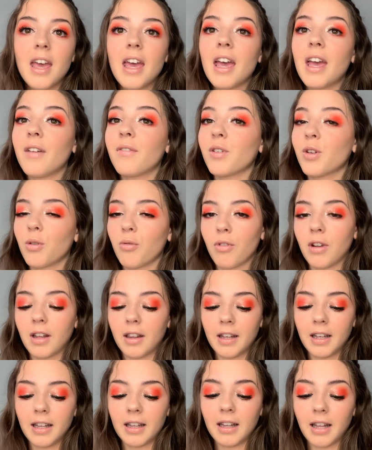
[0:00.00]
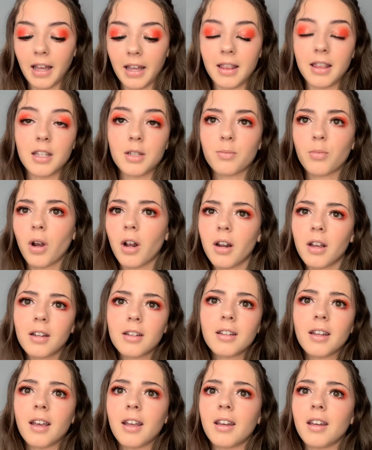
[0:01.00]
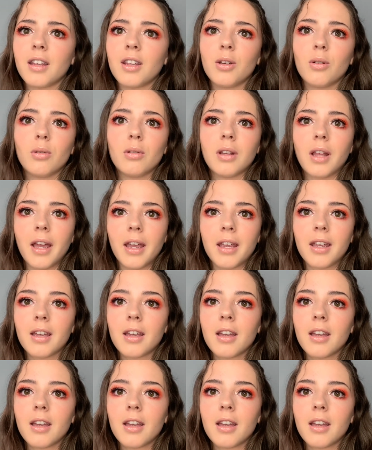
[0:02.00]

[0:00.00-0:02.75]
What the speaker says: If you really like this product and you like